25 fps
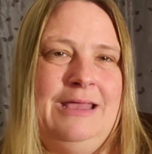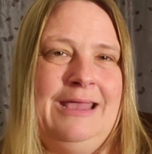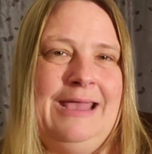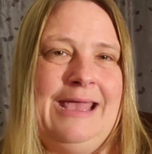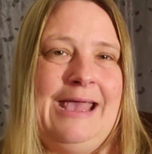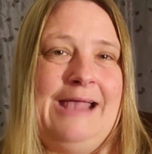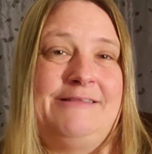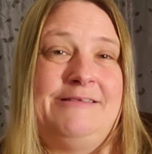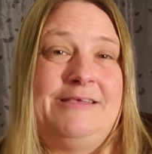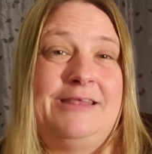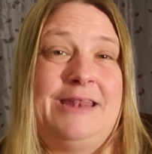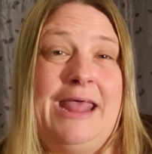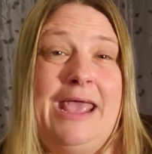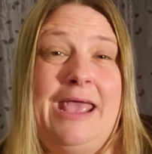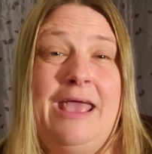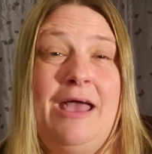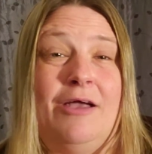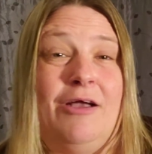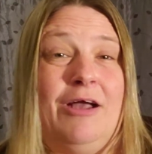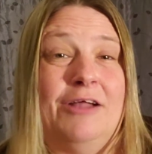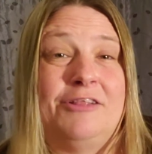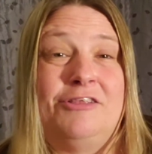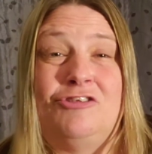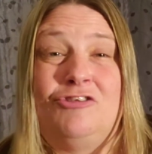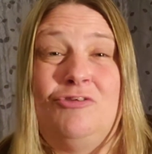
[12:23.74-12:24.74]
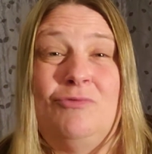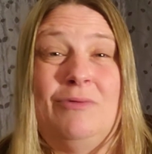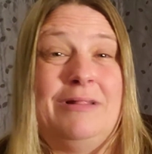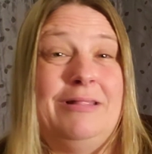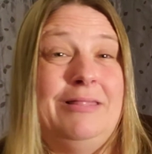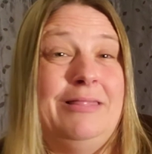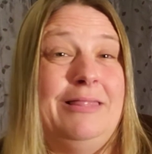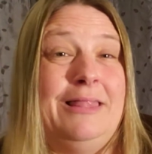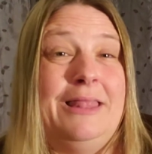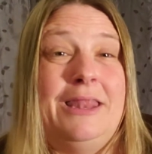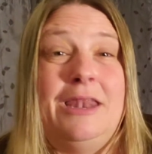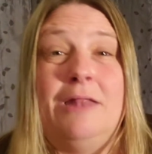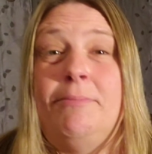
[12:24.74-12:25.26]
And today I got to do a
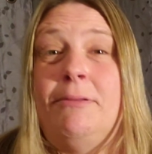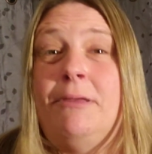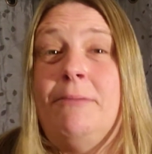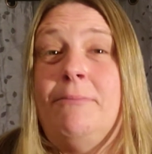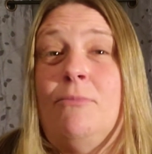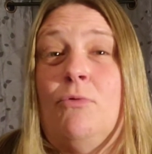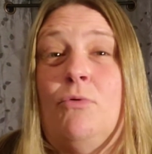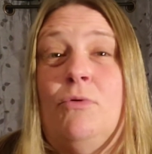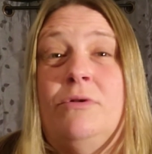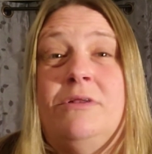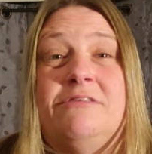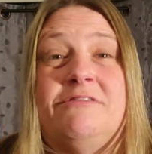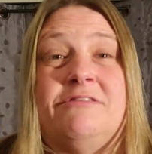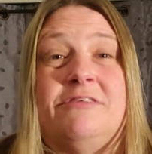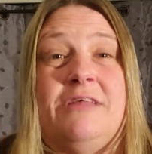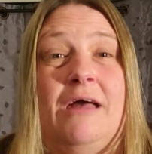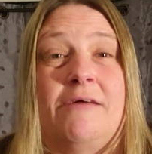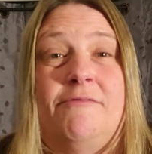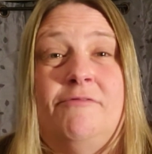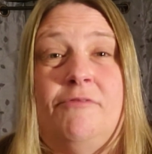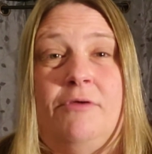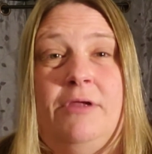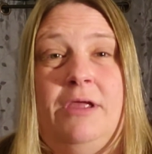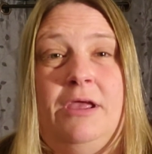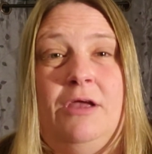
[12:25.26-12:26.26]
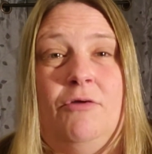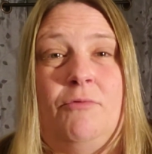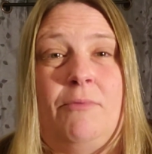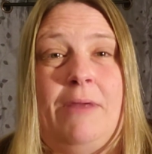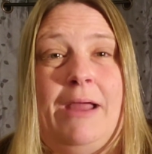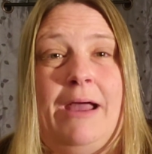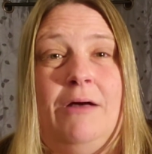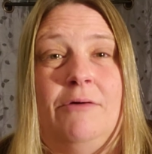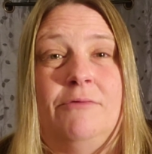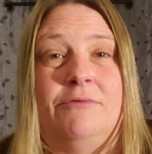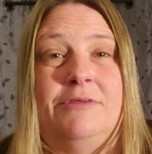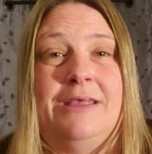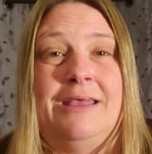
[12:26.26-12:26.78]
little bit more discovering
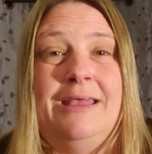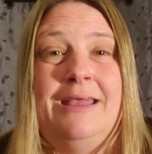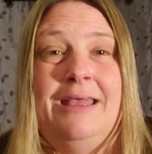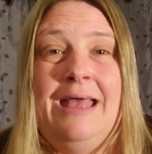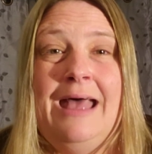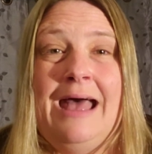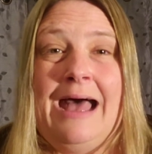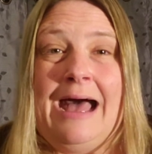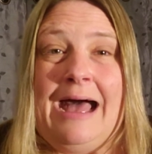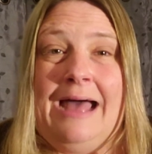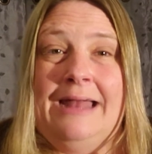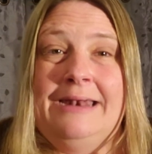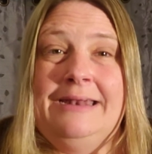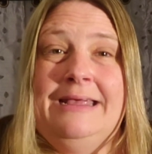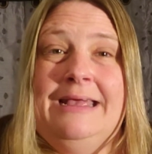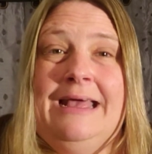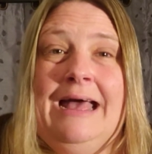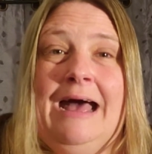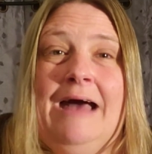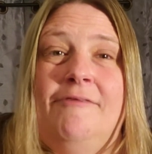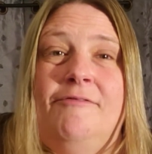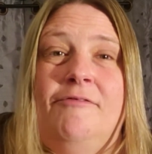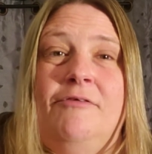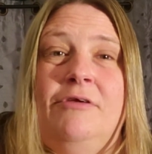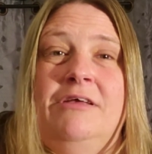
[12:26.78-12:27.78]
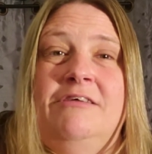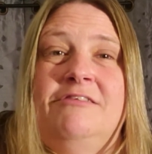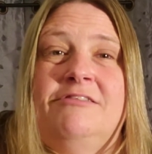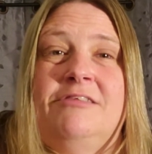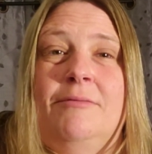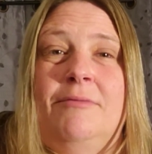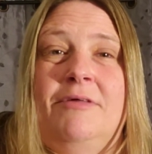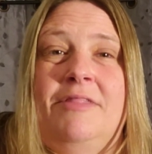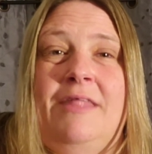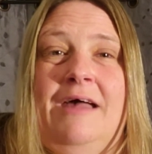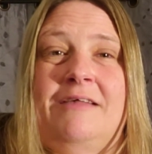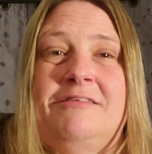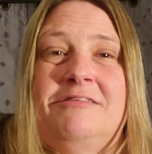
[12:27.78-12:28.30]
around uncovering
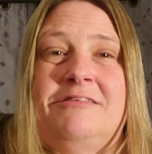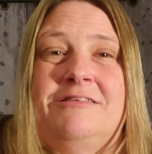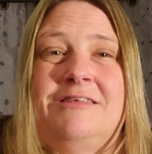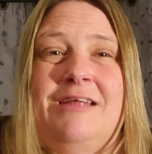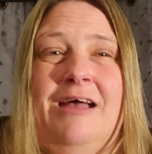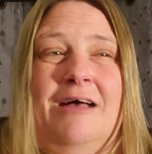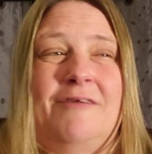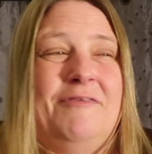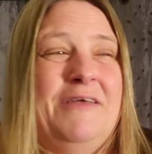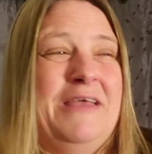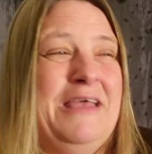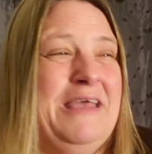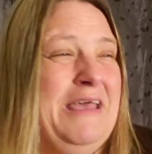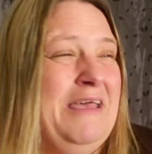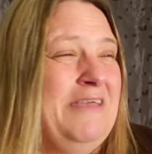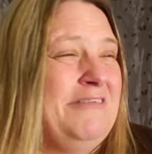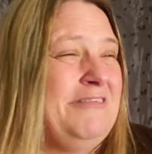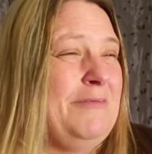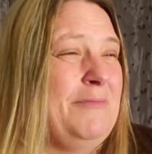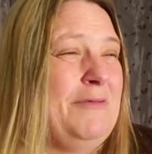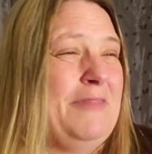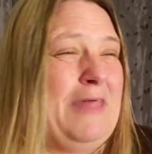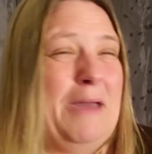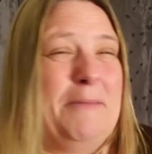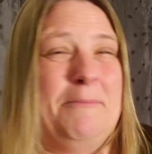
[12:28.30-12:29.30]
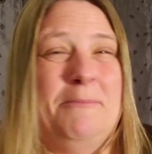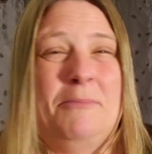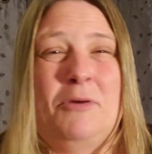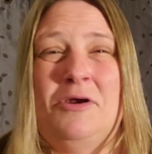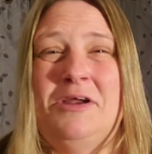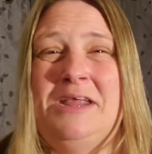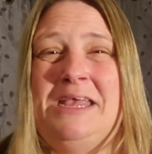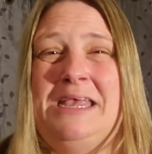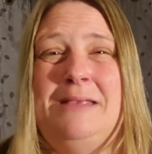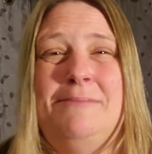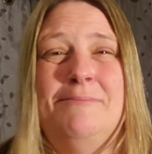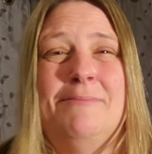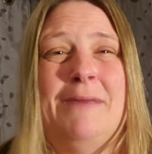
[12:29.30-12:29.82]
some of that stuff, some of that
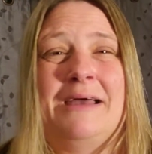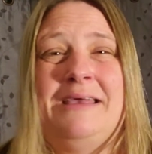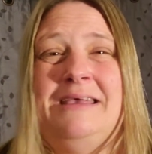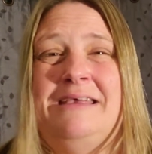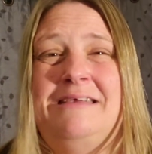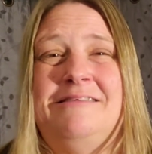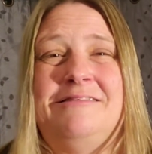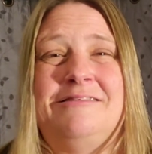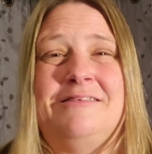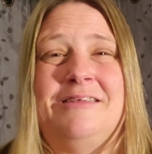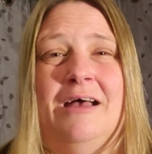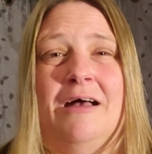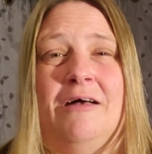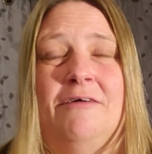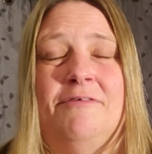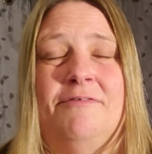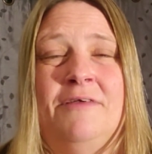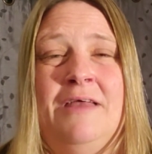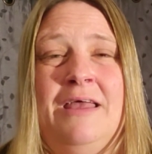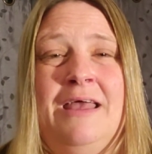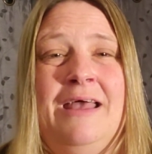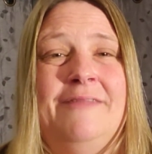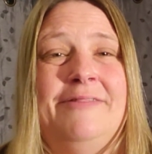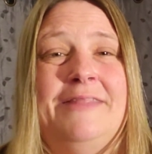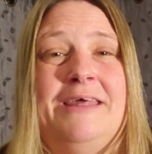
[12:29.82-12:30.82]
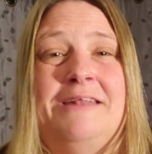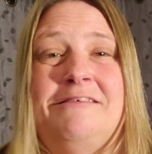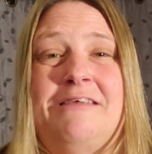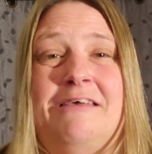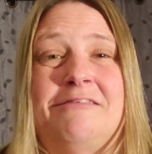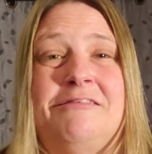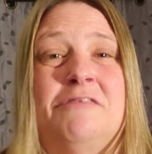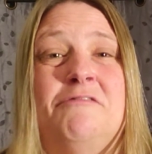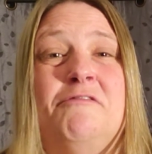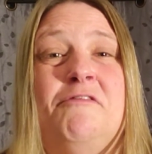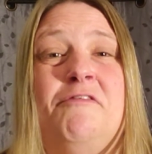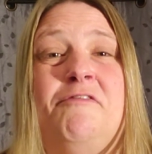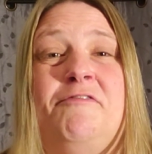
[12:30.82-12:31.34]
murky, mucky stuff that
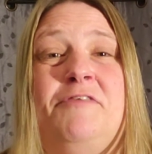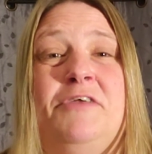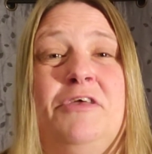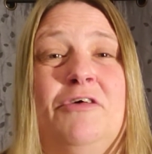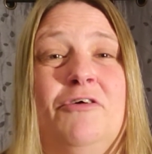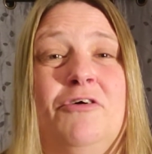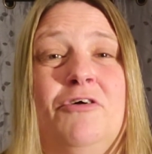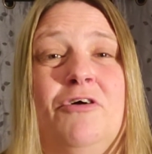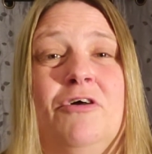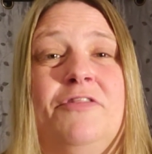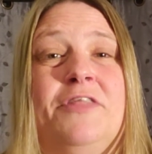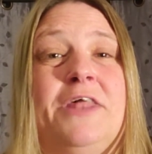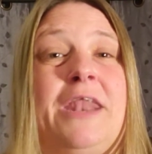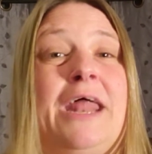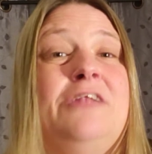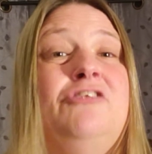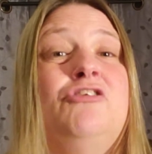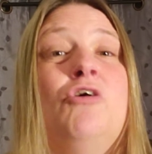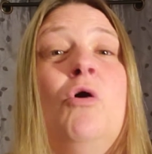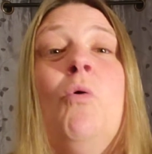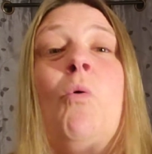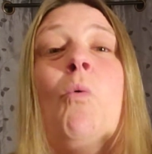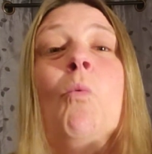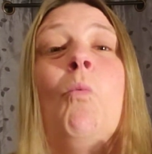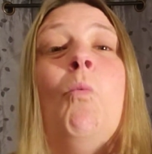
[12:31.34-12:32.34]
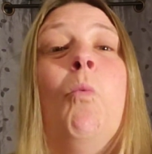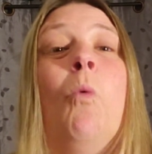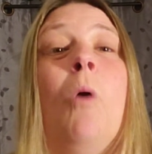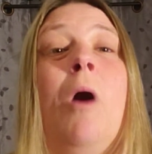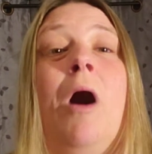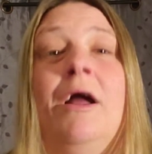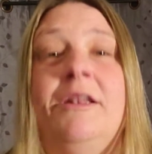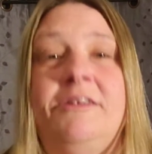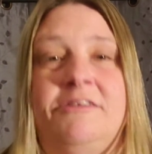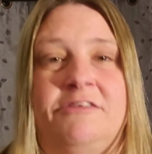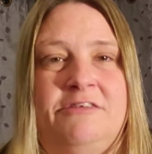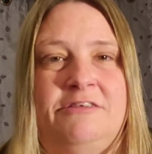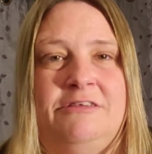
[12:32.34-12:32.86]
doesn't feel good, that I don't
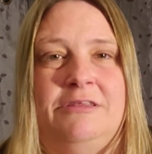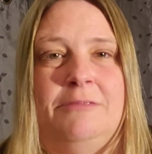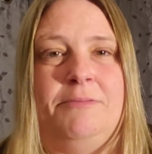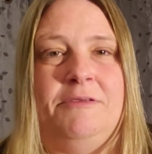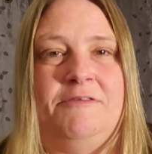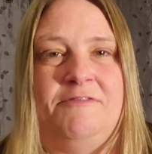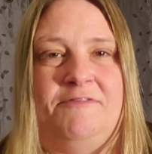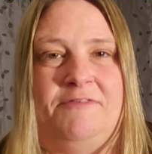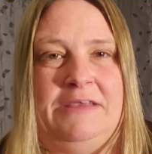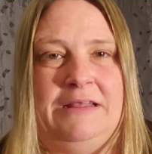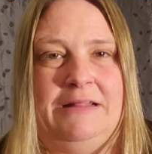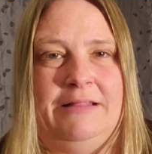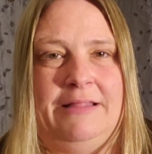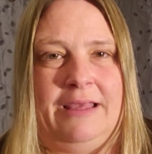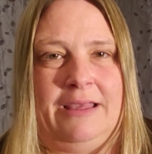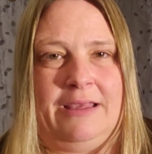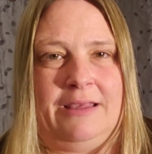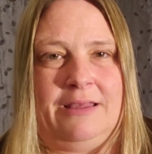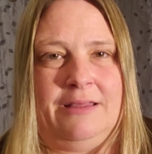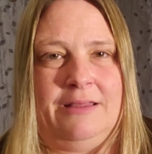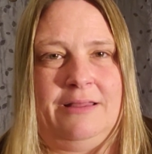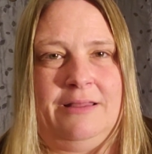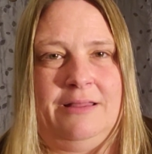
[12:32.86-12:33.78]
want to be feeling.